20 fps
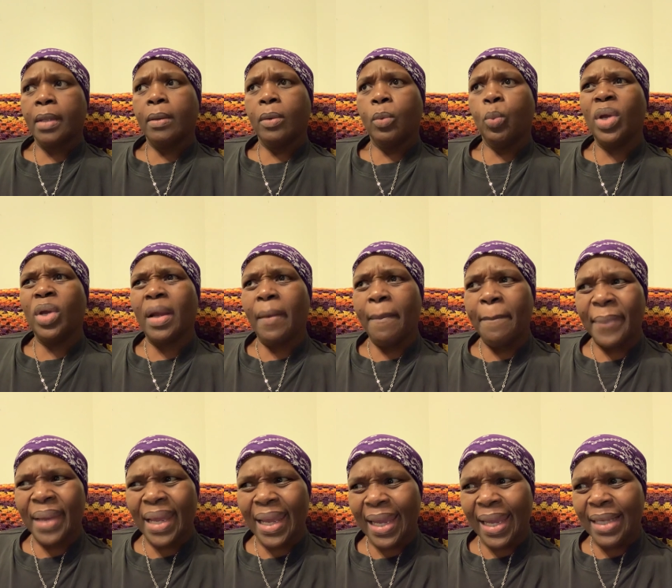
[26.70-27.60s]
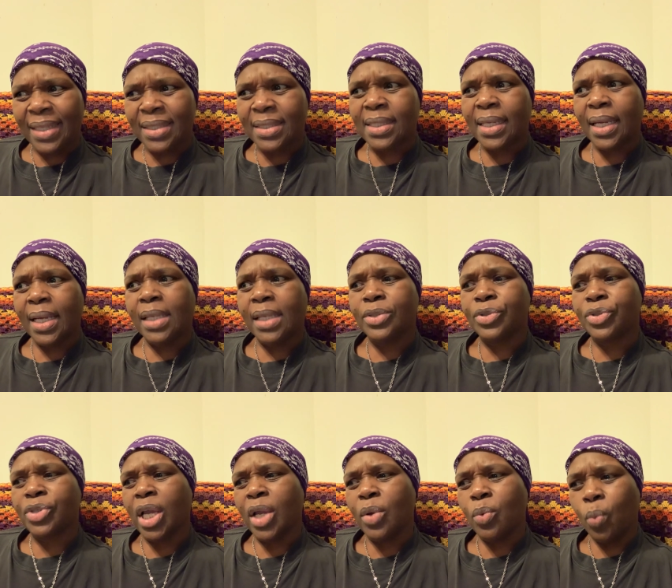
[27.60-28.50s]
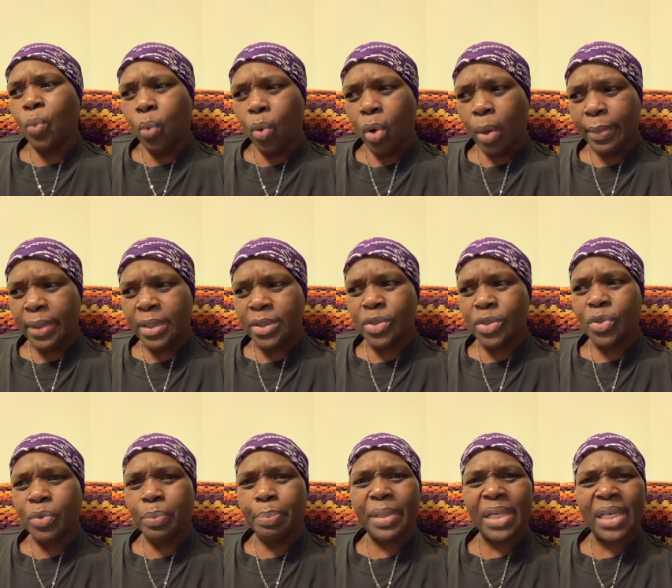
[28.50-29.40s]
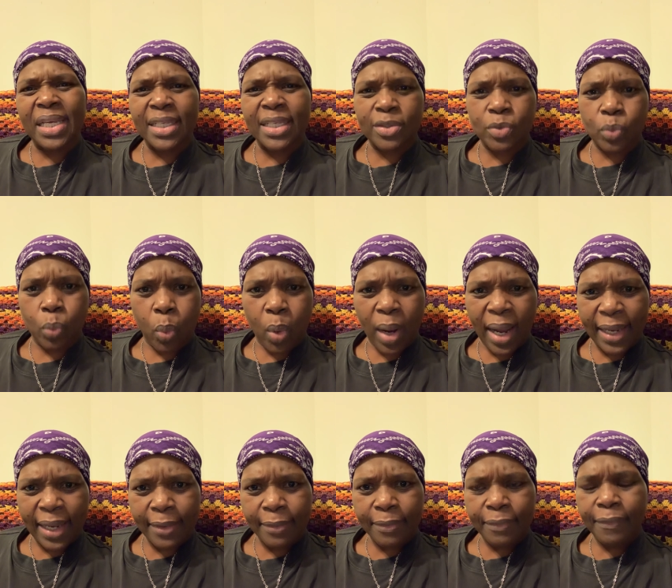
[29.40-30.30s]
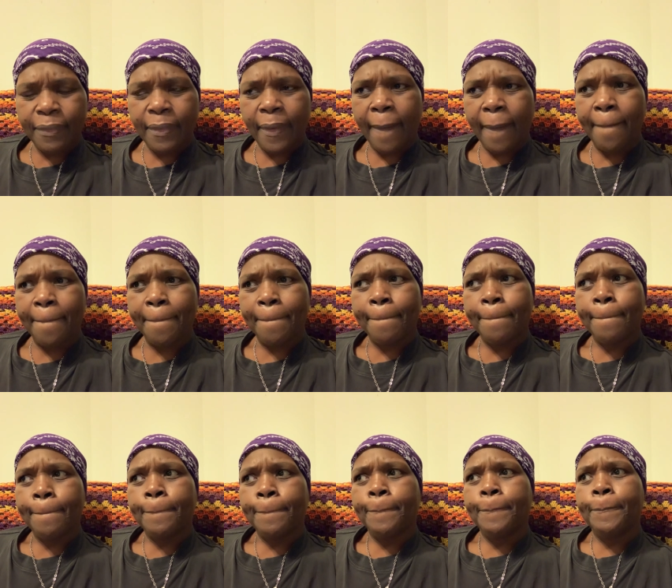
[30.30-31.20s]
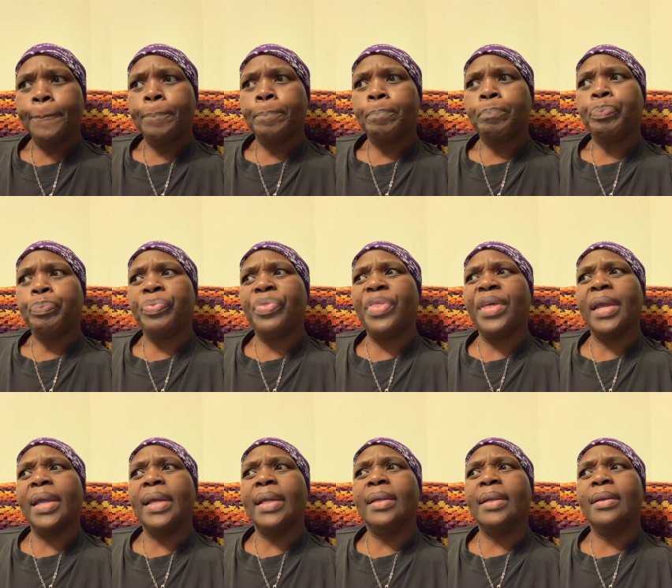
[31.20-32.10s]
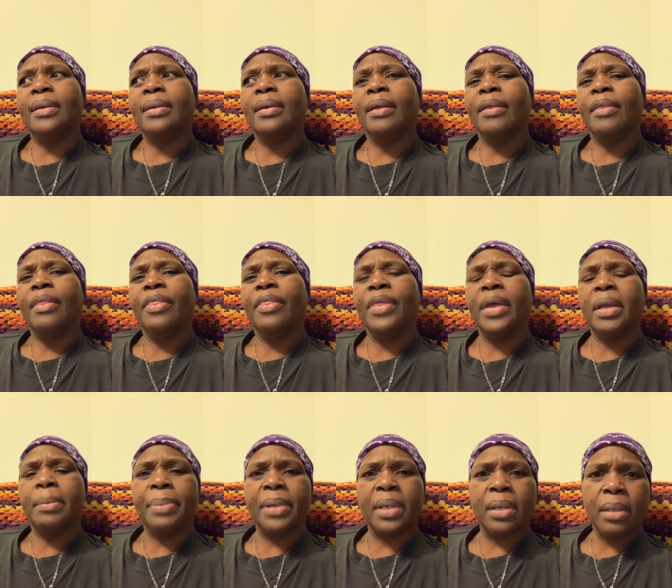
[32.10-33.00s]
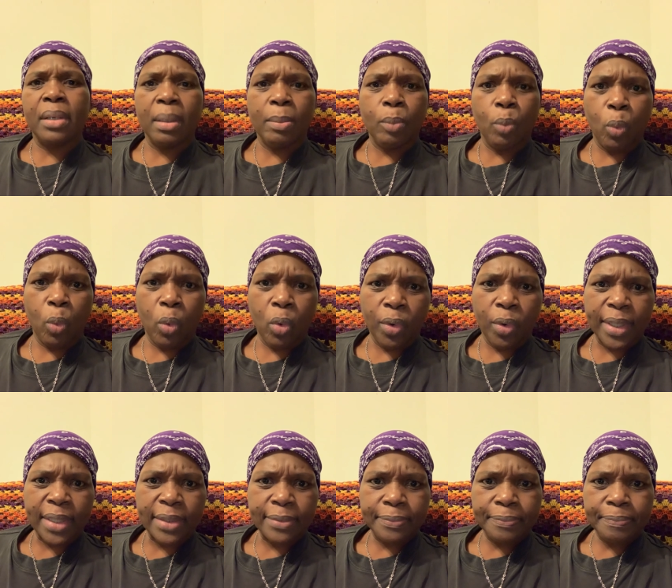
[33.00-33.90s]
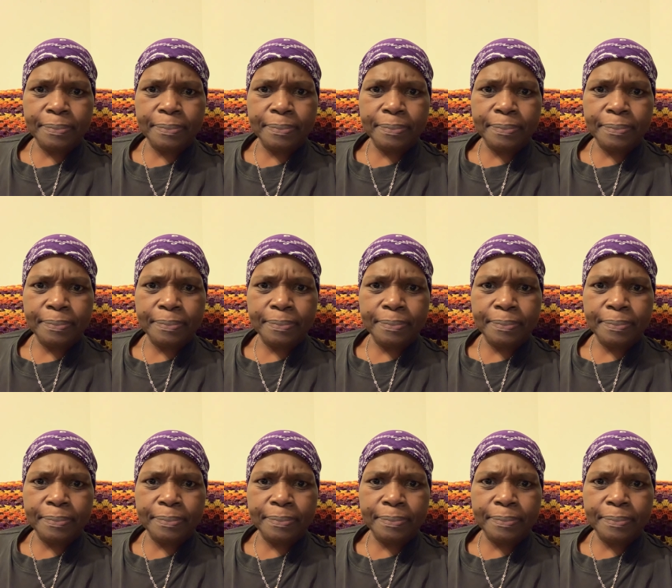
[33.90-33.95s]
When a man takes a woman to be his wife, then they become one.